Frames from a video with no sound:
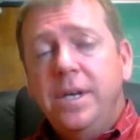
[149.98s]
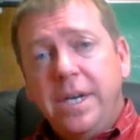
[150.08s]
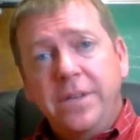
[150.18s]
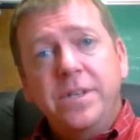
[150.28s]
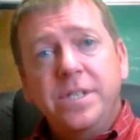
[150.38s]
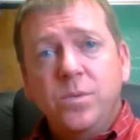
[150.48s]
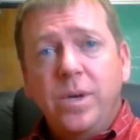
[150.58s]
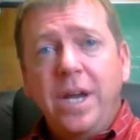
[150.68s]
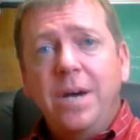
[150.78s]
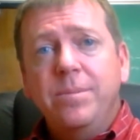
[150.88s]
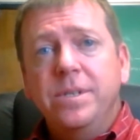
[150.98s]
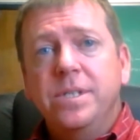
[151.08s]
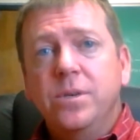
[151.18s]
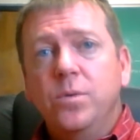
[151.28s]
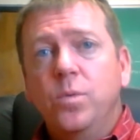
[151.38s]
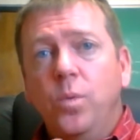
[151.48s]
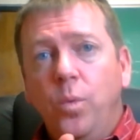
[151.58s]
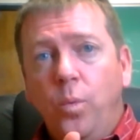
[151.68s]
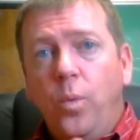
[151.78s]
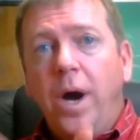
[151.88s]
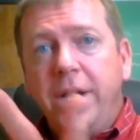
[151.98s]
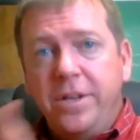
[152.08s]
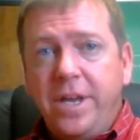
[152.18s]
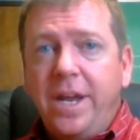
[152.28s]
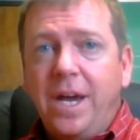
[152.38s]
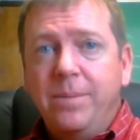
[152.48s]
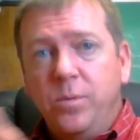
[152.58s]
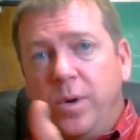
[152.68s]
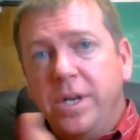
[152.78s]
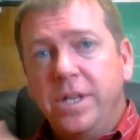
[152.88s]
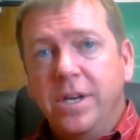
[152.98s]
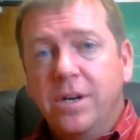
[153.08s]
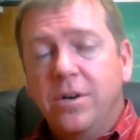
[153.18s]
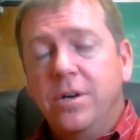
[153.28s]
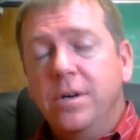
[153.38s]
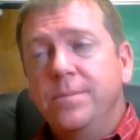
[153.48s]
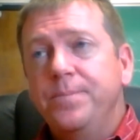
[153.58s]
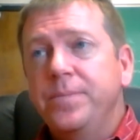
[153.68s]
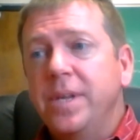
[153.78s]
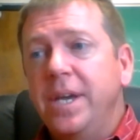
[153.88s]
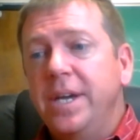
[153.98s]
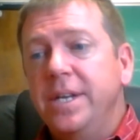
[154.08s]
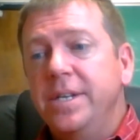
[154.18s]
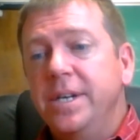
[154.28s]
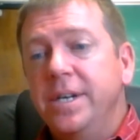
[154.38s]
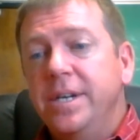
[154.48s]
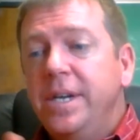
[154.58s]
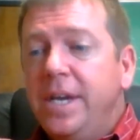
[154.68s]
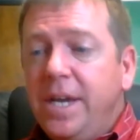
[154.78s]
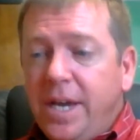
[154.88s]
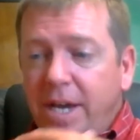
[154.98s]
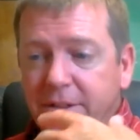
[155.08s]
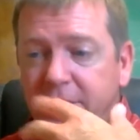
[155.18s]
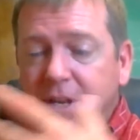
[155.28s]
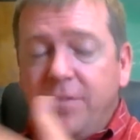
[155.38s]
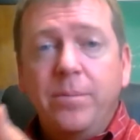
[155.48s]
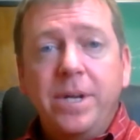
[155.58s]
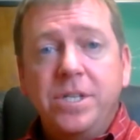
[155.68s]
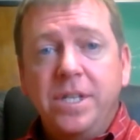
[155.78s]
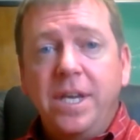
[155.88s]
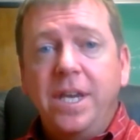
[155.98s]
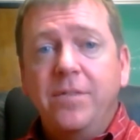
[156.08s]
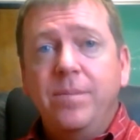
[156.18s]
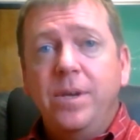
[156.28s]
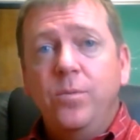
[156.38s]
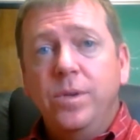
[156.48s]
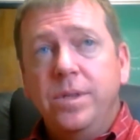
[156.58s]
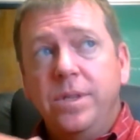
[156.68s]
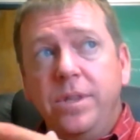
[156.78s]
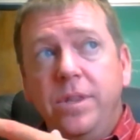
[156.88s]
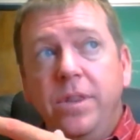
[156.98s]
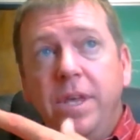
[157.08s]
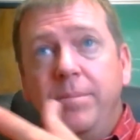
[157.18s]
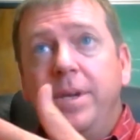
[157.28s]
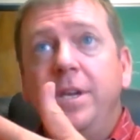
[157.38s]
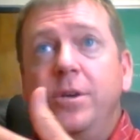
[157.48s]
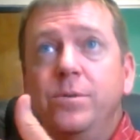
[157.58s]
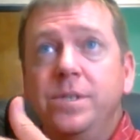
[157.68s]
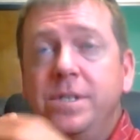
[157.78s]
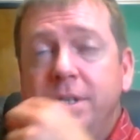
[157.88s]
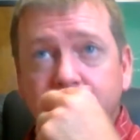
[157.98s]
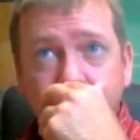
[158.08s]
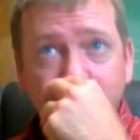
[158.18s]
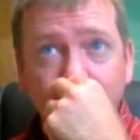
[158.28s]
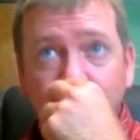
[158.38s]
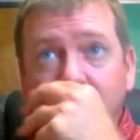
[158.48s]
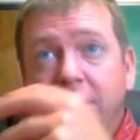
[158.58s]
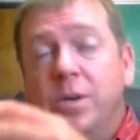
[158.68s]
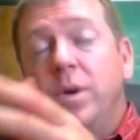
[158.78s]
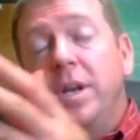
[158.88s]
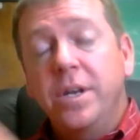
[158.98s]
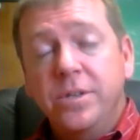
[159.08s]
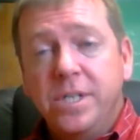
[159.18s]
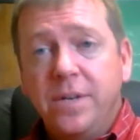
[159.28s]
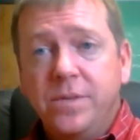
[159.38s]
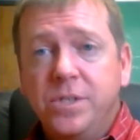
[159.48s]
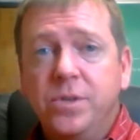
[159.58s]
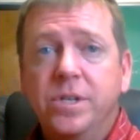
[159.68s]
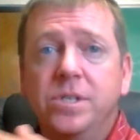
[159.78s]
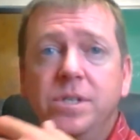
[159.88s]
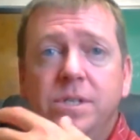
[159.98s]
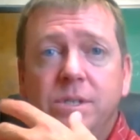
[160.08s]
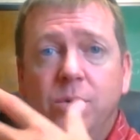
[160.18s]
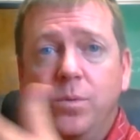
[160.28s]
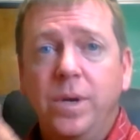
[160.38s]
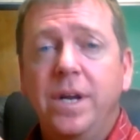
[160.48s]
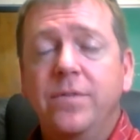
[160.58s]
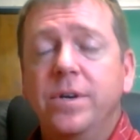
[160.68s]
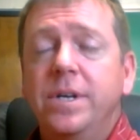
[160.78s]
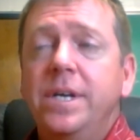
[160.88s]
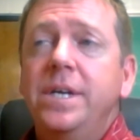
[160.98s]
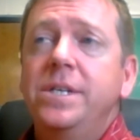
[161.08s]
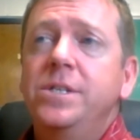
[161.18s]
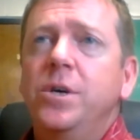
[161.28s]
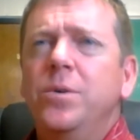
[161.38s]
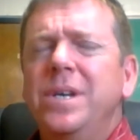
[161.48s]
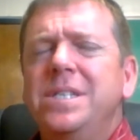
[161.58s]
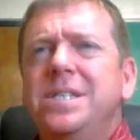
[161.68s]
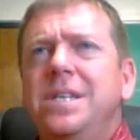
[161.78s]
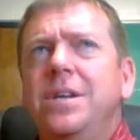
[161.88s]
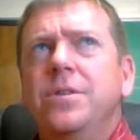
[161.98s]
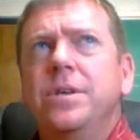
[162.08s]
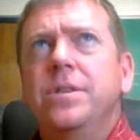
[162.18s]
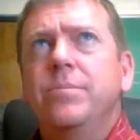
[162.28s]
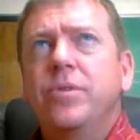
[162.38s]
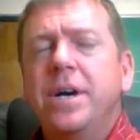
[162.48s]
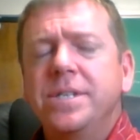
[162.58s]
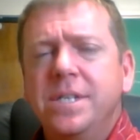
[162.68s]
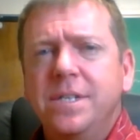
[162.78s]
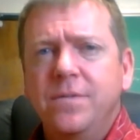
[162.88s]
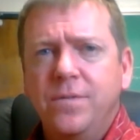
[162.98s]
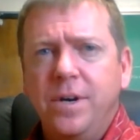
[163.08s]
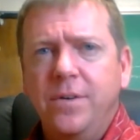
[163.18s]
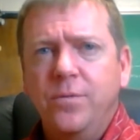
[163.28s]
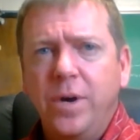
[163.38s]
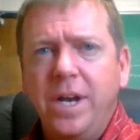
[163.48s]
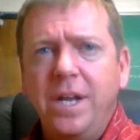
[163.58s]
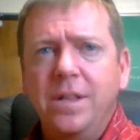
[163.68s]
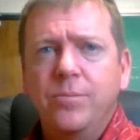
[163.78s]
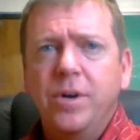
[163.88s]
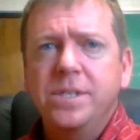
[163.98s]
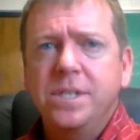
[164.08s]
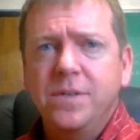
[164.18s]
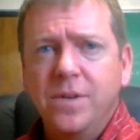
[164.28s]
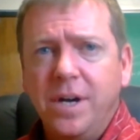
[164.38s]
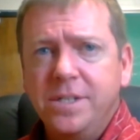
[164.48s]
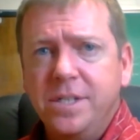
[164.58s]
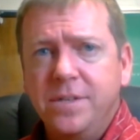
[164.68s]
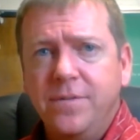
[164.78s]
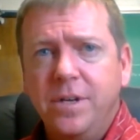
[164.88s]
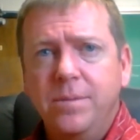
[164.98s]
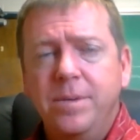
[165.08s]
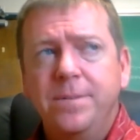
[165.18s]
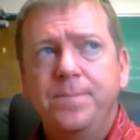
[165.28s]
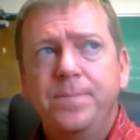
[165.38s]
and this is what happened. So why did that happen? Why did that occur? And then the information they give me would then be used to create another set of instructions or whatever. So it's, the process of writing, the process of content development